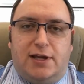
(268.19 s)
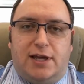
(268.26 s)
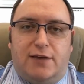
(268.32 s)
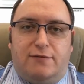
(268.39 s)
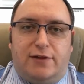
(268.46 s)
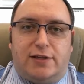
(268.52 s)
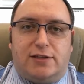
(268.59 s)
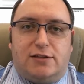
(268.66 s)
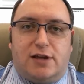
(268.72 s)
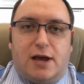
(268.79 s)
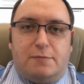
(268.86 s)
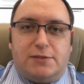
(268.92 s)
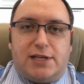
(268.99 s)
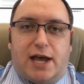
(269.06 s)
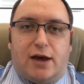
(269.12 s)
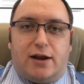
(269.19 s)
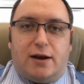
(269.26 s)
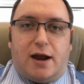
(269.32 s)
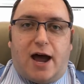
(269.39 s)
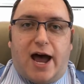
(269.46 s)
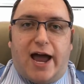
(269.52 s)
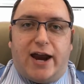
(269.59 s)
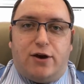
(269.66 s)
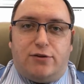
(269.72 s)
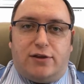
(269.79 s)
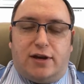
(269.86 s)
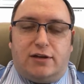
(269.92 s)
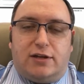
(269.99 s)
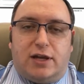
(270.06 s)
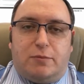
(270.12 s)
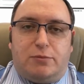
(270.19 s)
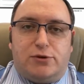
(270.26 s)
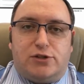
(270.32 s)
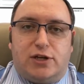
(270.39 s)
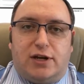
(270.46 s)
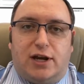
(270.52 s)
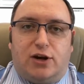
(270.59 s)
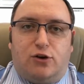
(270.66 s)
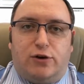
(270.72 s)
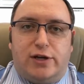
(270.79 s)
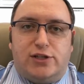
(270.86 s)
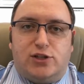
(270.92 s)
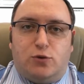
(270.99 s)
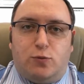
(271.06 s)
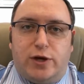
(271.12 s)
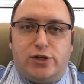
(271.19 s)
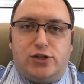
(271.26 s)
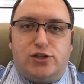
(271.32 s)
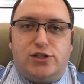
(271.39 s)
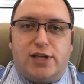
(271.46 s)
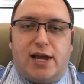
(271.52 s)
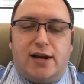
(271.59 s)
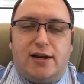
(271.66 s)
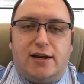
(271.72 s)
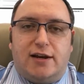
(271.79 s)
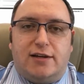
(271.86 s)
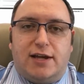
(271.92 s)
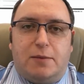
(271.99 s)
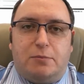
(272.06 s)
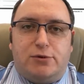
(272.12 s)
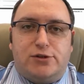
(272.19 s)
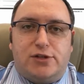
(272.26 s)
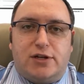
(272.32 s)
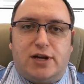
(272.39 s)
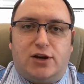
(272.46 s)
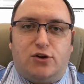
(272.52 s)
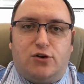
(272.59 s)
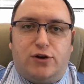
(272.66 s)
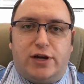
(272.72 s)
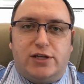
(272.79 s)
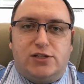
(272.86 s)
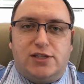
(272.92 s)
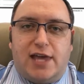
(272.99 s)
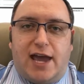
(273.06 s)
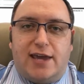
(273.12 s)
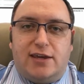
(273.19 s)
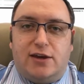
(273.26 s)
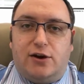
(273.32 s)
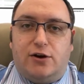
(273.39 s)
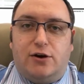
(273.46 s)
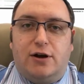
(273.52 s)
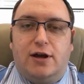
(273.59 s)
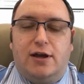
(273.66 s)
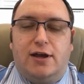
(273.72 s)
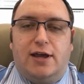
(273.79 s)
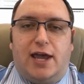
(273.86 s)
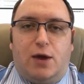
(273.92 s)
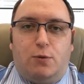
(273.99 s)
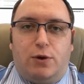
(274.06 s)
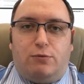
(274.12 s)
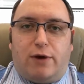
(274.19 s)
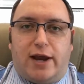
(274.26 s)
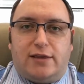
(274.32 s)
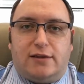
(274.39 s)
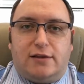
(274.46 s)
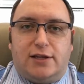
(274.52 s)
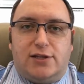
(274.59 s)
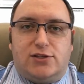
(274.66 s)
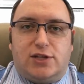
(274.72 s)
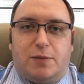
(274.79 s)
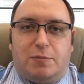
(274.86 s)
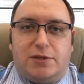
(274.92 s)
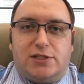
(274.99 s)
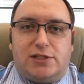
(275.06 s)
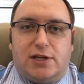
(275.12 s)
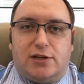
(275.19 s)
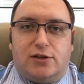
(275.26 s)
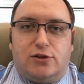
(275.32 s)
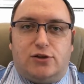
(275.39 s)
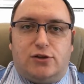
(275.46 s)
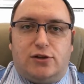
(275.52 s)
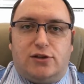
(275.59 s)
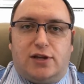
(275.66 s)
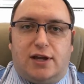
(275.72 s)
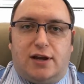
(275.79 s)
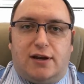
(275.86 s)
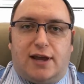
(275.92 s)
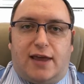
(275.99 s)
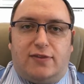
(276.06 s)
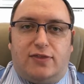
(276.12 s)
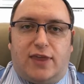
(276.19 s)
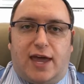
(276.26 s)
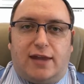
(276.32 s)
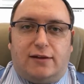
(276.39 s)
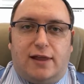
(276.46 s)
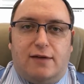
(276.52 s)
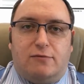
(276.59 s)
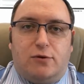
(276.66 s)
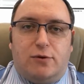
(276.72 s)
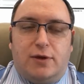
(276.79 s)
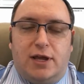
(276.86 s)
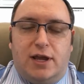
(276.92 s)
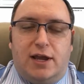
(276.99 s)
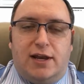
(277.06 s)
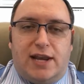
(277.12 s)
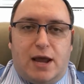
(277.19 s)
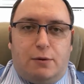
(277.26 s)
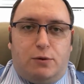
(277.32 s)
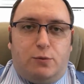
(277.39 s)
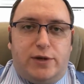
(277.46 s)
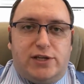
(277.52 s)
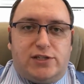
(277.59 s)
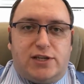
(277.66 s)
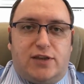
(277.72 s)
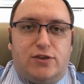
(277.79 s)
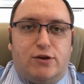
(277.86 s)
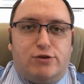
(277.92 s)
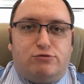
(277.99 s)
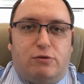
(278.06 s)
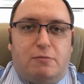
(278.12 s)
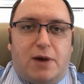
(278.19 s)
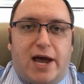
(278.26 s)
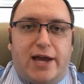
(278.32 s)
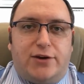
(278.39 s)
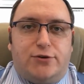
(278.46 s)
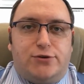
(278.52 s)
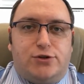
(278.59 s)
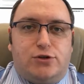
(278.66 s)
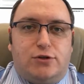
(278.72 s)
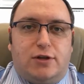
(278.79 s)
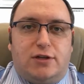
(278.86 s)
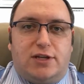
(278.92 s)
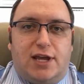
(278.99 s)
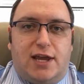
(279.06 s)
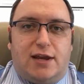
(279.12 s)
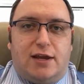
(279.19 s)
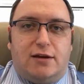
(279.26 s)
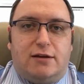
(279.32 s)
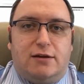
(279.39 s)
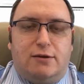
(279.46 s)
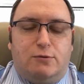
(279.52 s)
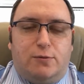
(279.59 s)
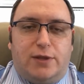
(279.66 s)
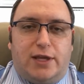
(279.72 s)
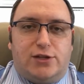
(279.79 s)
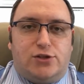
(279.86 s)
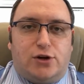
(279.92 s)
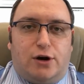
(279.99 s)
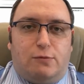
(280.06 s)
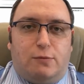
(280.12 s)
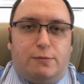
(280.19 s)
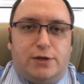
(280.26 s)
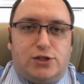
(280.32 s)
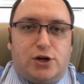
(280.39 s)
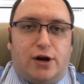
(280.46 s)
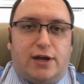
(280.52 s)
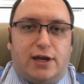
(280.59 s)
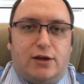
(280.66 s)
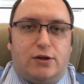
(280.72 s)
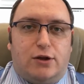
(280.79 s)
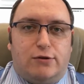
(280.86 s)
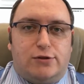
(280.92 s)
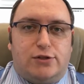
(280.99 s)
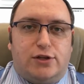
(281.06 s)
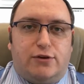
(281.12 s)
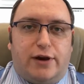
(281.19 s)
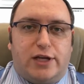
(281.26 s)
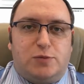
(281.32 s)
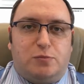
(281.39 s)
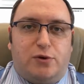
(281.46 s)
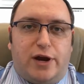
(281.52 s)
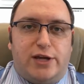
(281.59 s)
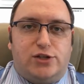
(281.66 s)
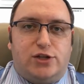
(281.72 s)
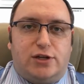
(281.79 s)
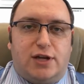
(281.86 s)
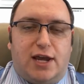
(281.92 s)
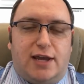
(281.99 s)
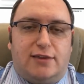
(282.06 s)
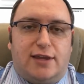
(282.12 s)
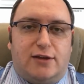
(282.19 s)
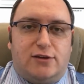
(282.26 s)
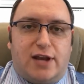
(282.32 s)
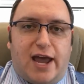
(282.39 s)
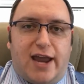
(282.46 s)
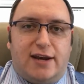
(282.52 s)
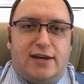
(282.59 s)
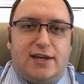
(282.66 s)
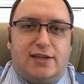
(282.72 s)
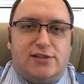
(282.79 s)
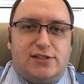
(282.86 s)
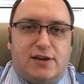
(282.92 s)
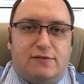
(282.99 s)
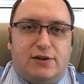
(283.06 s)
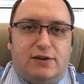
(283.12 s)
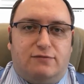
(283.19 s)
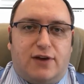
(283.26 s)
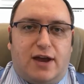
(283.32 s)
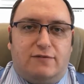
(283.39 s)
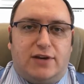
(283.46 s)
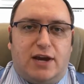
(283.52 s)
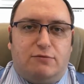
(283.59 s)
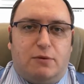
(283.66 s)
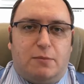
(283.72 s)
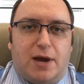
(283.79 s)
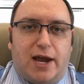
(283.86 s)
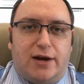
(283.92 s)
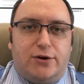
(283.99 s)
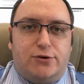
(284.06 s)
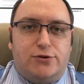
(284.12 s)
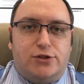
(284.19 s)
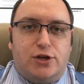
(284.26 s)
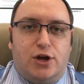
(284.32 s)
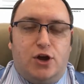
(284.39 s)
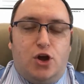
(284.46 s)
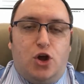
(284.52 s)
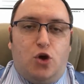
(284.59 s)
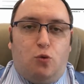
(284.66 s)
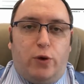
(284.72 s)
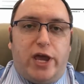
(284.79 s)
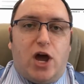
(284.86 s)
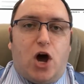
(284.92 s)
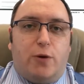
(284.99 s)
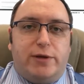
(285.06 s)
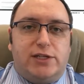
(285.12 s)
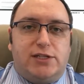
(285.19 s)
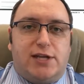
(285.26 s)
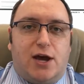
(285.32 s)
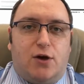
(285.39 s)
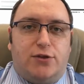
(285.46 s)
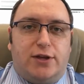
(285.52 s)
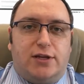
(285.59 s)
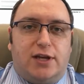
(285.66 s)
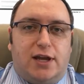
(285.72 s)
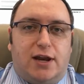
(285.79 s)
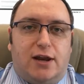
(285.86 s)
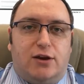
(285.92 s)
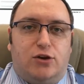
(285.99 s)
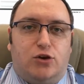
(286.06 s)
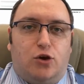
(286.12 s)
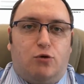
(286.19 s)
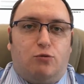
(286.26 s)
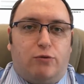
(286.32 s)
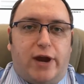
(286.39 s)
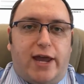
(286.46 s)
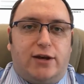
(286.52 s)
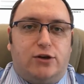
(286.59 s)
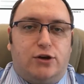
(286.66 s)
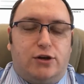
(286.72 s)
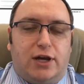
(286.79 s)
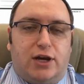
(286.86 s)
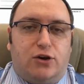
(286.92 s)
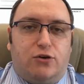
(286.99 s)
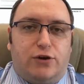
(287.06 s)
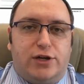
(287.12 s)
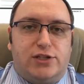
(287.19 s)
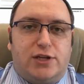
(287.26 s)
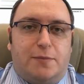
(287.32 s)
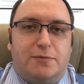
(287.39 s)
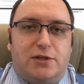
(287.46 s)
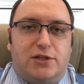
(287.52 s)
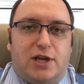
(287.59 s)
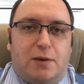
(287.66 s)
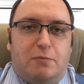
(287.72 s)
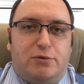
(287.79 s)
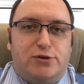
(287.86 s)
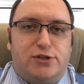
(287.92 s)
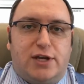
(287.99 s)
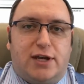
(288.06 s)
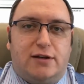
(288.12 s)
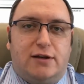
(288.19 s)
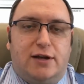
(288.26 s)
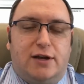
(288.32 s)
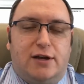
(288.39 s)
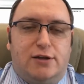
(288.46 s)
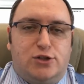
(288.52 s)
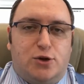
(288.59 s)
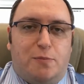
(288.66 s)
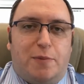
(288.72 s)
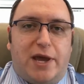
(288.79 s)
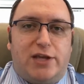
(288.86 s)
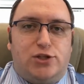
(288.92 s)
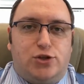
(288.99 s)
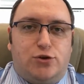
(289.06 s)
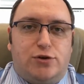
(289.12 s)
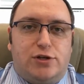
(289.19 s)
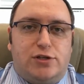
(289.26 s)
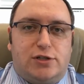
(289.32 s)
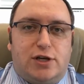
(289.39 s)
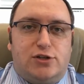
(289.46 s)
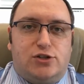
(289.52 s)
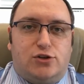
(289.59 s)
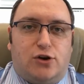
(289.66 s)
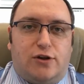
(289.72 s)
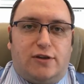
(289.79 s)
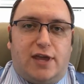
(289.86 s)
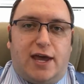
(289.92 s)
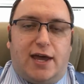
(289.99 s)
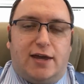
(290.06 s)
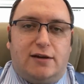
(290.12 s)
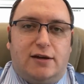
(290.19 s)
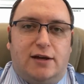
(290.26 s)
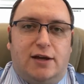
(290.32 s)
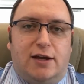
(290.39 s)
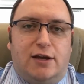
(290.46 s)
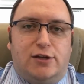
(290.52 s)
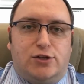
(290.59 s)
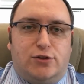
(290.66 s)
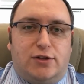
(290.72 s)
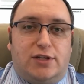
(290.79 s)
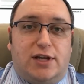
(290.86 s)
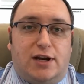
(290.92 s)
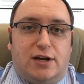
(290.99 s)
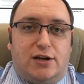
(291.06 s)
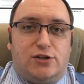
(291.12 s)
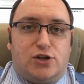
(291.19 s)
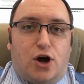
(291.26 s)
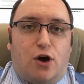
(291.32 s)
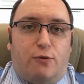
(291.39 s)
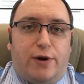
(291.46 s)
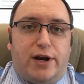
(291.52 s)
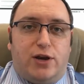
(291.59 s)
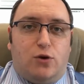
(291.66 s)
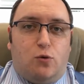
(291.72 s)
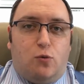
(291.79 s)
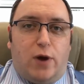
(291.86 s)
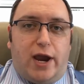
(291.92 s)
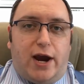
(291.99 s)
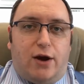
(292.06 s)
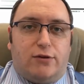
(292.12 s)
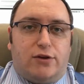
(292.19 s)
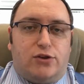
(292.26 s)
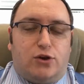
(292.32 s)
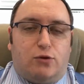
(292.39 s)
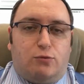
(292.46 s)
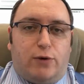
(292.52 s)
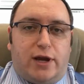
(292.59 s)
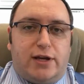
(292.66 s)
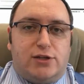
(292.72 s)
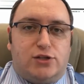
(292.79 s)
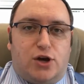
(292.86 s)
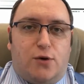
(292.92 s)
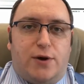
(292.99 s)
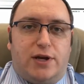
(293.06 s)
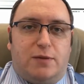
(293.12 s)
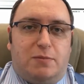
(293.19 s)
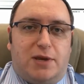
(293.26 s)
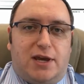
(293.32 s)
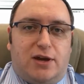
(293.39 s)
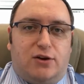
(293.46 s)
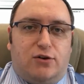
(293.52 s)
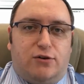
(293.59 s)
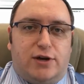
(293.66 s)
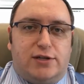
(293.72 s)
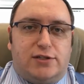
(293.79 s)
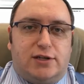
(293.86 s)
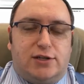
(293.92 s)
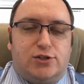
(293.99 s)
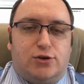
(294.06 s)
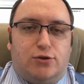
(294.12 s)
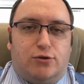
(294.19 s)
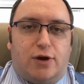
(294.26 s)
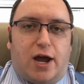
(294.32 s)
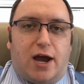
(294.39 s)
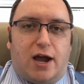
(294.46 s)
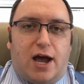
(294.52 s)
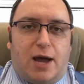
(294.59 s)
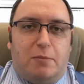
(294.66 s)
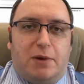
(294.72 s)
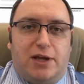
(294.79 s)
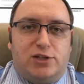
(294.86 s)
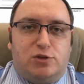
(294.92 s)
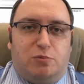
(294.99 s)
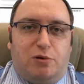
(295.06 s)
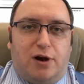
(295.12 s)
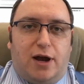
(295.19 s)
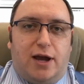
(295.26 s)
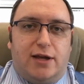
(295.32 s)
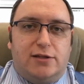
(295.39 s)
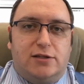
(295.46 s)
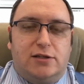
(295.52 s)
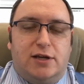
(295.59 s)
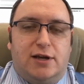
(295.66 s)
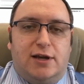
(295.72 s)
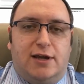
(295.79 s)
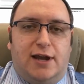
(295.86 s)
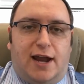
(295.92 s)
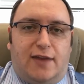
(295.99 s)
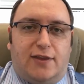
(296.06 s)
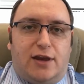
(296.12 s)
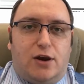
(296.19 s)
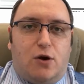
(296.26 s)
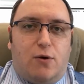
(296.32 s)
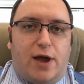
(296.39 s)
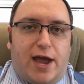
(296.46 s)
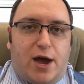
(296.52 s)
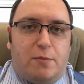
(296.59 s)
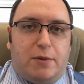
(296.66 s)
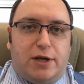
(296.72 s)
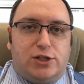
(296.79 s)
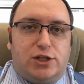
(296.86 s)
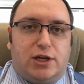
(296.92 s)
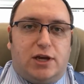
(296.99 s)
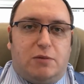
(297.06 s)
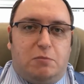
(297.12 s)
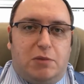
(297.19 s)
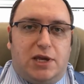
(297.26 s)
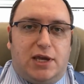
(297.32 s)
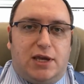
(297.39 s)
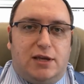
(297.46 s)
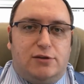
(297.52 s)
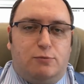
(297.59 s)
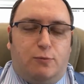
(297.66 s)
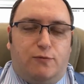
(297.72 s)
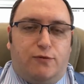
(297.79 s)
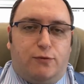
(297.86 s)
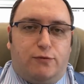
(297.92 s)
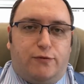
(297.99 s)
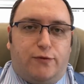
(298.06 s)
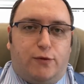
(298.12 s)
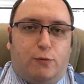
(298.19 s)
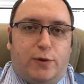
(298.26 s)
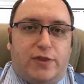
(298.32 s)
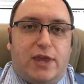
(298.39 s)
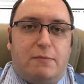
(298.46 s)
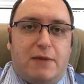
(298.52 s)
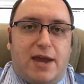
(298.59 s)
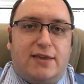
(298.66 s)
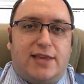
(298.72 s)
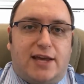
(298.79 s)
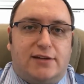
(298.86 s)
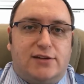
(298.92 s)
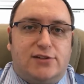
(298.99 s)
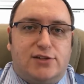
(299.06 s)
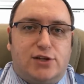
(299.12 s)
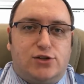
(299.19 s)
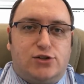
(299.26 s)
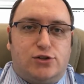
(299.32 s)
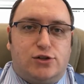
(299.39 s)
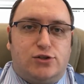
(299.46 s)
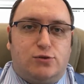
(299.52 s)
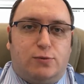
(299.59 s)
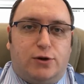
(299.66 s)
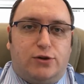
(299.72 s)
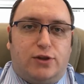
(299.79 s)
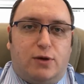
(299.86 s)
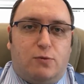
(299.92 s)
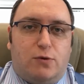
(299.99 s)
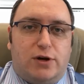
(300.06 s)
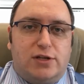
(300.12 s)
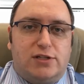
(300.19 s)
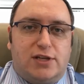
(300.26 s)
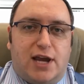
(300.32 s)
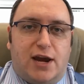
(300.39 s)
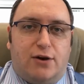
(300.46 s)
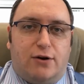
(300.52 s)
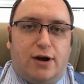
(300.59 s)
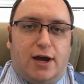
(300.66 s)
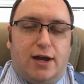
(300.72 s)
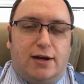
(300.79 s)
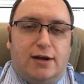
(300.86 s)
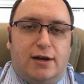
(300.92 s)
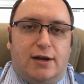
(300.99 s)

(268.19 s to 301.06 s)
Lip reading: If it comes out at higher than a 10% increase, then we just set it at a 10% increase that year, and we write the lease up and send it to the tenant at that level. Now, when we send those reminders to the tenant, when we start getting close to their expiration date, that 90 and 75-day reminders, we always tell the tenant, your rent could increase up to 10%. So base your decision on that. So the tenant is already aware that their rent is going to be increasing, so they're not caught by surprise, and they know how much it can be for when they make that decision as to whether they want to stay or not.